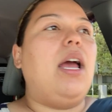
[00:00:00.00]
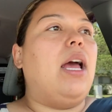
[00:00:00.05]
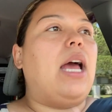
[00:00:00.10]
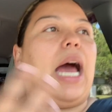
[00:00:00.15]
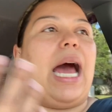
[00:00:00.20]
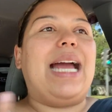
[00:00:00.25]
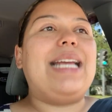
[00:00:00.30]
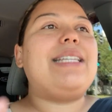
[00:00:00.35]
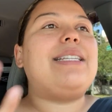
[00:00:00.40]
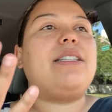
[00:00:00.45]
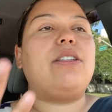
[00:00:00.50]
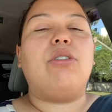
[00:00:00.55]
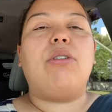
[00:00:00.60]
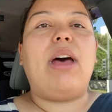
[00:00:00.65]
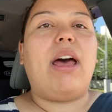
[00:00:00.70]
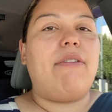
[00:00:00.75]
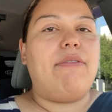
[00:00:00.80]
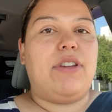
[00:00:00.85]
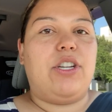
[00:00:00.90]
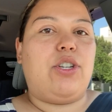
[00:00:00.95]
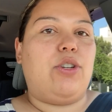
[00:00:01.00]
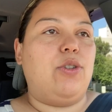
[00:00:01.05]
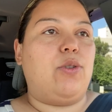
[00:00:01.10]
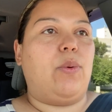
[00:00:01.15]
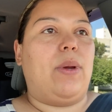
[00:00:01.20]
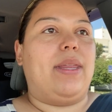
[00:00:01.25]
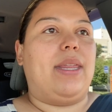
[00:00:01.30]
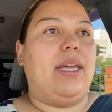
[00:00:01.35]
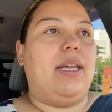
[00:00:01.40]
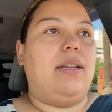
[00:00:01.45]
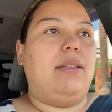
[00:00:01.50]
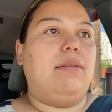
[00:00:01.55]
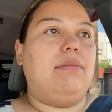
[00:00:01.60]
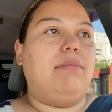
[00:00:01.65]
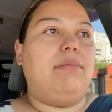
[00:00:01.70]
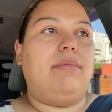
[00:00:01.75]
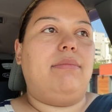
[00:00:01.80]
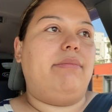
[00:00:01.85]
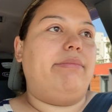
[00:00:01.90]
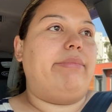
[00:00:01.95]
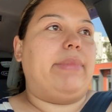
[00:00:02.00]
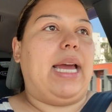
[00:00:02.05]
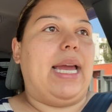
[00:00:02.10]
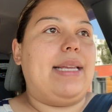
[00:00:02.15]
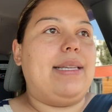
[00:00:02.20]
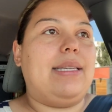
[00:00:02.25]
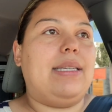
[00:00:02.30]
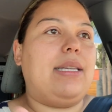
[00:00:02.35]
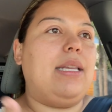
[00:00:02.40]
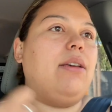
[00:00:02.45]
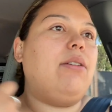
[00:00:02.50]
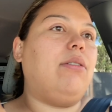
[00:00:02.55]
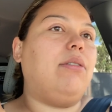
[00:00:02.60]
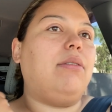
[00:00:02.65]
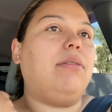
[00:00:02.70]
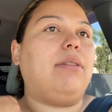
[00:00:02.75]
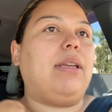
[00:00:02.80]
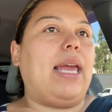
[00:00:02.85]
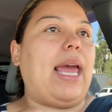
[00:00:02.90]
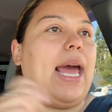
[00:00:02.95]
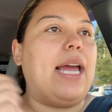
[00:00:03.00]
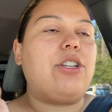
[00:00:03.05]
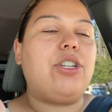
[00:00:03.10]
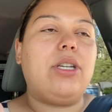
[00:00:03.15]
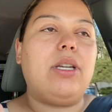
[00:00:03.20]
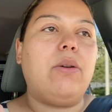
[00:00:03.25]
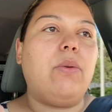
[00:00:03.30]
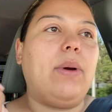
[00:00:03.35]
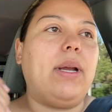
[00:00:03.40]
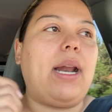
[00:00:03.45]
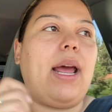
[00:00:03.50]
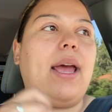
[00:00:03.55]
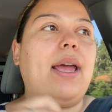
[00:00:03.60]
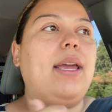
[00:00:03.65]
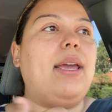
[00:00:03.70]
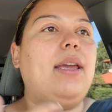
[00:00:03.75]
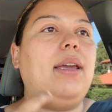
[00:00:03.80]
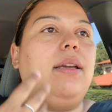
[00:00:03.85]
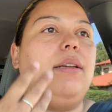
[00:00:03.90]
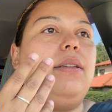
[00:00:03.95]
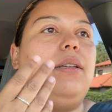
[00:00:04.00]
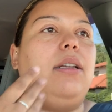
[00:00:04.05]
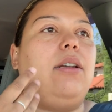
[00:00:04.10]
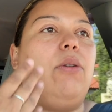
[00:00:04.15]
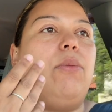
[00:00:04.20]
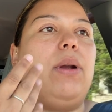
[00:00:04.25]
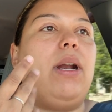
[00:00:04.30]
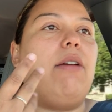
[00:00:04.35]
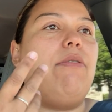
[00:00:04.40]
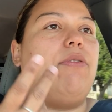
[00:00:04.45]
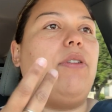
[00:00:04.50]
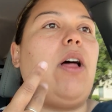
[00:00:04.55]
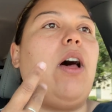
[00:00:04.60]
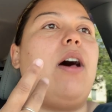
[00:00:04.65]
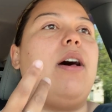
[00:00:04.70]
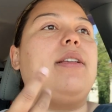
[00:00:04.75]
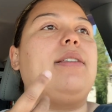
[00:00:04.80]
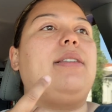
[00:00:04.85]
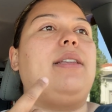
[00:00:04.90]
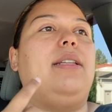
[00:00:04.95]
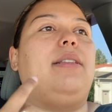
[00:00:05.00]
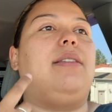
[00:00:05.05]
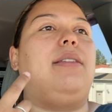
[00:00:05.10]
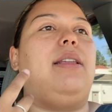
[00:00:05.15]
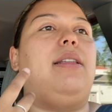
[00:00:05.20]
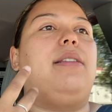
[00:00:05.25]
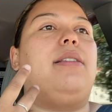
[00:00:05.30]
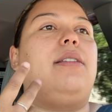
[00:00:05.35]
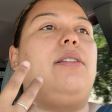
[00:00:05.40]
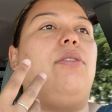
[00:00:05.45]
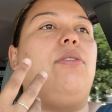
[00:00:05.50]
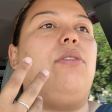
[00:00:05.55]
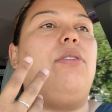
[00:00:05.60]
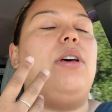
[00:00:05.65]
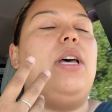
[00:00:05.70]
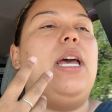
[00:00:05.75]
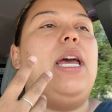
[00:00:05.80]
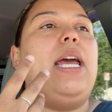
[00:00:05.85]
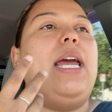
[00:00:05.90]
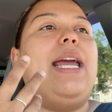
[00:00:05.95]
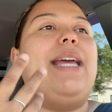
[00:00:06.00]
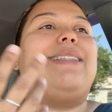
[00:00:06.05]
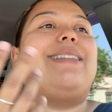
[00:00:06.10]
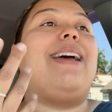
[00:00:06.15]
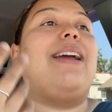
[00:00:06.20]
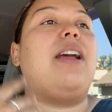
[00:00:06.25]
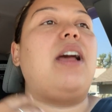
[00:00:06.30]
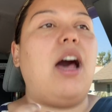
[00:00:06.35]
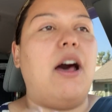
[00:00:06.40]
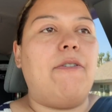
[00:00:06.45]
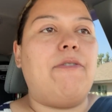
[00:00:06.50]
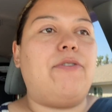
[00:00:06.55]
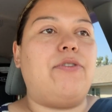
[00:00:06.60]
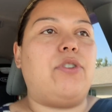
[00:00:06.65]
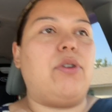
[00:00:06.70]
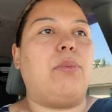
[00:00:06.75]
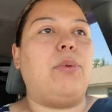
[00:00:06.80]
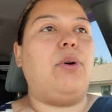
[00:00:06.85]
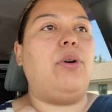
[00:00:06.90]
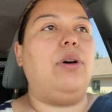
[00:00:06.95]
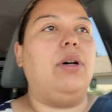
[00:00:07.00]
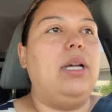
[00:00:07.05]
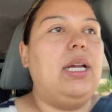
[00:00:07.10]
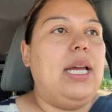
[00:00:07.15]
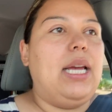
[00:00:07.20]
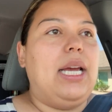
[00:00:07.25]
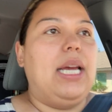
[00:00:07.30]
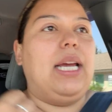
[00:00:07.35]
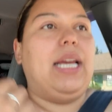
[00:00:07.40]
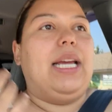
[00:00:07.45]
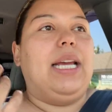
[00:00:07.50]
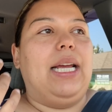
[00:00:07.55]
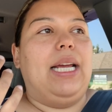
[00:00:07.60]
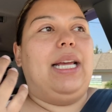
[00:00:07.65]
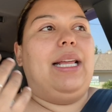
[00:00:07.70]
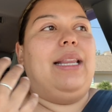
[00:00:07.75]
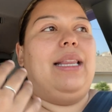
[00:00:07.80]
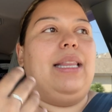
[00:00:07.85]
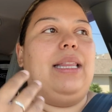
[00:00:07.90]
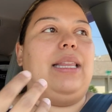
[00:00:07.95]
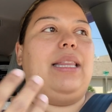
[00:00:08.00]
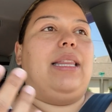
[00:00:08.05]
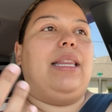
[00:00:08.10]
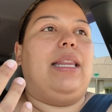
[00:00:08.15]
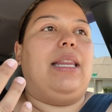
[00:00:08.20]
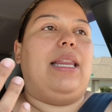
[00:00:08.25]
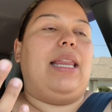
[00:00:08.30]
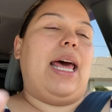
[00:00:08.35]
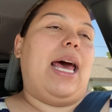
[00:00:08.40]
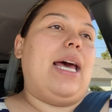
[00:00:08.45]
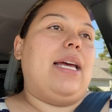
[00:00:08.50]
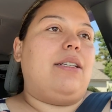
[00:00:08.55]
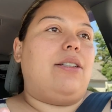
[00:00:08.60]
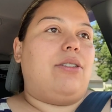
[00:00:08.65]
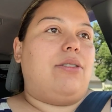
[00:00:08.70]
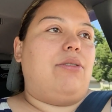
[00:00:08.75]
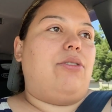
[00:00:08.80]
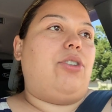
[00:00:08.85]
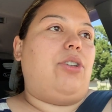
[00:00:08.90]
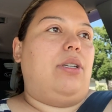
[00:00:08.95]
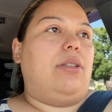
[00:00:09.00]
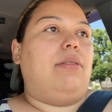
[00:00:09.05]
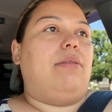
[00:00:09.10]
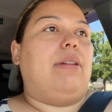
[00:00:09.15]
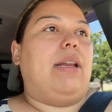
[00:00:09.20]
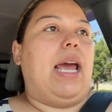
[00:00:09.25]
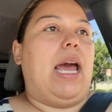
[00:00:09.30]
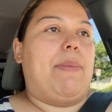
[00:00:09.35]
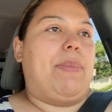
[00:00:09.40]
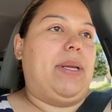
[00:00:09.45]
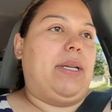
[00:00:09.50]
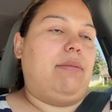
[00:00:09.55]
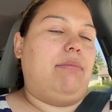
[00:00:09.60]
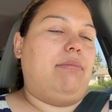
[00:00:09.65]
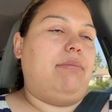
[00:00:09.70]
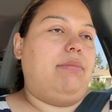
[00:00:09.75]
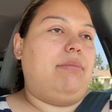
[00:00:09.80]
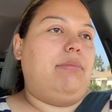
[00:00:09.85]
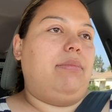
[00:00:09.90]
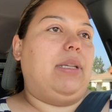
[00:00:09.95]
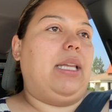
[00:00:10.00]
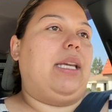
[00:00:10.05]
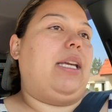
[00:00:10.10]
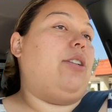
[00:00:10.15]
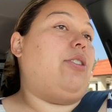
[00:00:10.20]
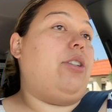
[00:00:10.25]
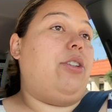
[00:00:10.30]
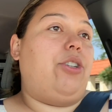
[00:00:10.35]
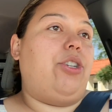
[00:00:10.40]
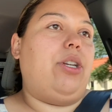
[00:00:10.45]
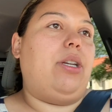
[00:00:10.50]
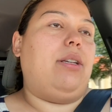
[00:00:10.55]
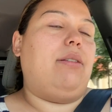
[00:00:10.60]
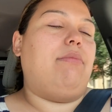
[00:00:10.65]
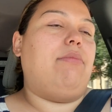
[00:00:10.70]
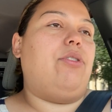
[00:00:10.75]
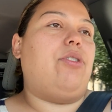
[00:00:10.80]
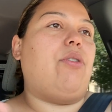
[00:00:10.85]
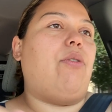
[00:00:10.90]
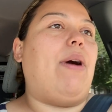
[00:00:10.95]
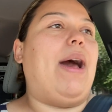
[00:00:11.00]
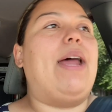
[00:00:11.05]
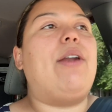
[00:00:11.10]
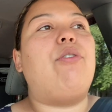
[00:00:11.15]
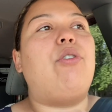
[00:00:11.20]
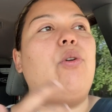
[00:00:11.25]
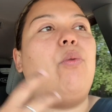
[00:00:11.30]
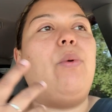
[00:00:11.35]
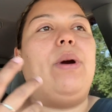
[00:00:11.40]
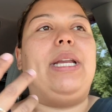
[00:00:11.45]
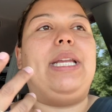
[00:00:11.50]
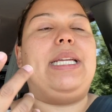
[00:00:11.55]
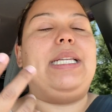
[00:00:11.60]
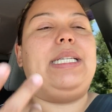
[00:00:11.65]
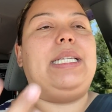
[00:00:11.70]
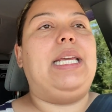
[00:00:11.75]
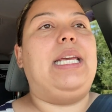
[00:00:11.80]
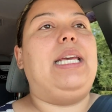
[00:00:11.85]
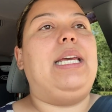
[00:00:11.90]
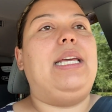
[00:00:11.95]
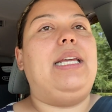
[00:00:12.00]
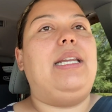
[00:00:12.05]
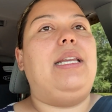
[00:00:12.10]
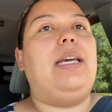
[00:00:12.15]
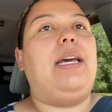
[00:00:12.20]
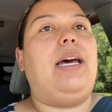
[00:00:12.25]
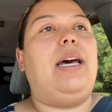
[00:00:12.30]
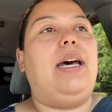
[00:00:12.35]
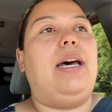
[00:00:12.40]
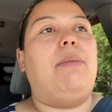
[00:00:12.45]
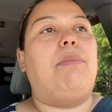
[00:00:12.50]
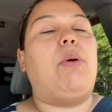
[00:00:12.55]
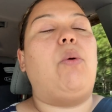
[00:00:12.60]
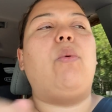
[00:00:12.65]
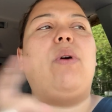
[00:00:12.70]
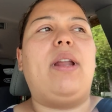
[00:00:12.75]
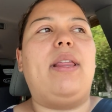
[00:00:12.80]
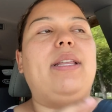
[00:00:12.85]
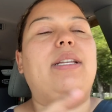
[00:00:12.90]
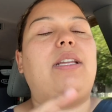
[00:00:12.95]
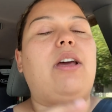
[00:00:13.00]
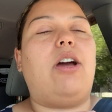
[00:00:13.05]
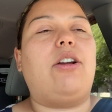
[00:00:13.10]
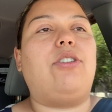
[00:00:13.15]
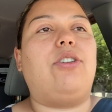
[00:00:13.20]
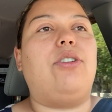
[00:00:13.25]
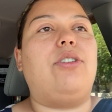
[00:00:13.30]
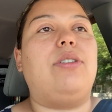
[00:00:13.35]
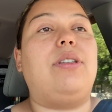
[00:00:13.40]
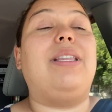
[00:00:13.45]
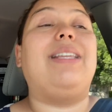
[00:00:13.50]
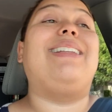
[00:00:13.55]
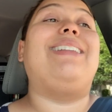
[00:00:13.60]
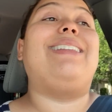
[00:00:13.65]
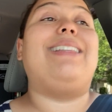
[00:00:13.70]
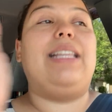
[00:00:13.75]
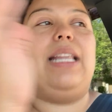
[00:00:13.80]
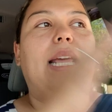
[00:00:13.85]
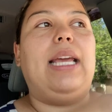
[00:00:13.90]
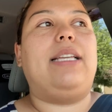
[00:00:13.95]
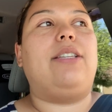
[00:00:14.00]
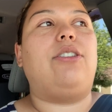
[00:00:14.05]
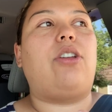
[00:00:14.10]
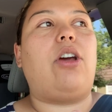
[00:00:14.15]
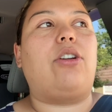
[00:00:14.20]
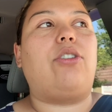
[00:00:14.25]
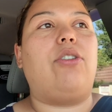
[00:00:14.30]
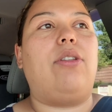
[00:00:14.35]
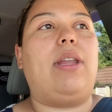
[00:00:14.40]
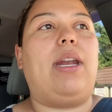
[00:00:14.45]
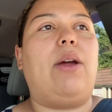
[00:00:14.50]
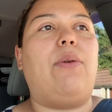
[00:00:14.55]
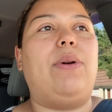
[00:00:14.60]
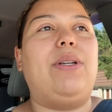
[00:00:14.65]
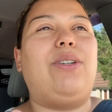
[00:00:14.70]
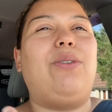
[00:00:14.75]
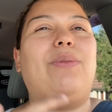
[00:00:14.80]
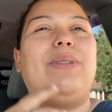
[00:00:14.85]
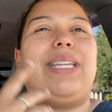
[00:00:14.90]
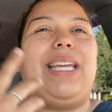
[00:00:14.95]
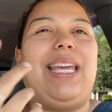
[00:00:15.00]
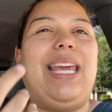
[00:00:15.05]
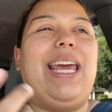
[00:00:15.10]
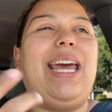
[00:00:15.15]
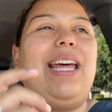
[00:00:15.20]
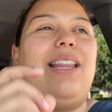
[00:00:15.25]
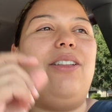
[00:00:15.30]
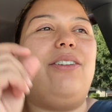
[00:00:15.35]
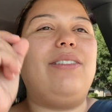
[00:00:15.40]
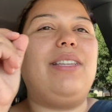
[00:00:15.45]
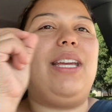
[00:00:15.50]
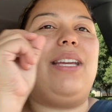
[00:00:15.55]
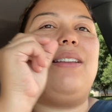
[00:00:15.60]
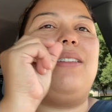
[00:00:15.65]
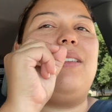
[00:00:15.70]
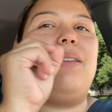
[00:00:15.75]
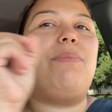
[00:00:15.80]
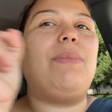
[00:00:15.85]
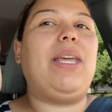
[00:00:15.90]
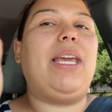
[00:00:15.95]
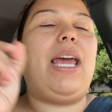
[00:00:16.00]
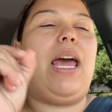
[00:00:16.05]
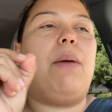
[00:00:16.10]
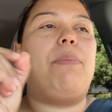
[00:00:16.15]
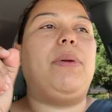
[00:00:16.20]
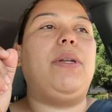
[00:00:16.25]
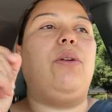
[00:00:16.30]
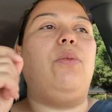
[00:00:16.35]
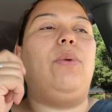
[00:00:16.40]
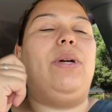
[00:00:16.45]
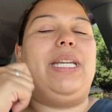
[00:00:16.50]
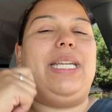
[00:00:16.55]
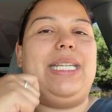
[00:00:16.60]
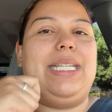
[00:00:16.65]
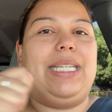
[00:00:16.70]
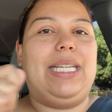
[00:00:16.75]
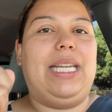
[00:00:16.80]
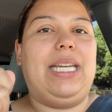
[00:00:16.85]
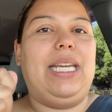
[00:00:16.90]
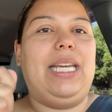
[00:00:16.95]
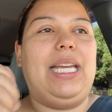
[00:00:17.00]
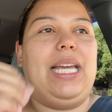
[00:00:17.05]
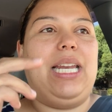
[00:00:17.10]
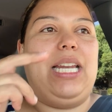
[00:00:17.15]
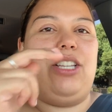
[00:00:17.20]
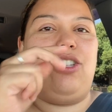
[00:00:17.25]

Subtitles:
I still have issues with it. I still catch it when when I floss. It still is uncomfortable. That shouldn't happen. Like it just shouldn't. So I don't know what he did. But one of the doctors, the next doctor that I went to was like, yeah, it looks like something happened to when he did it. And it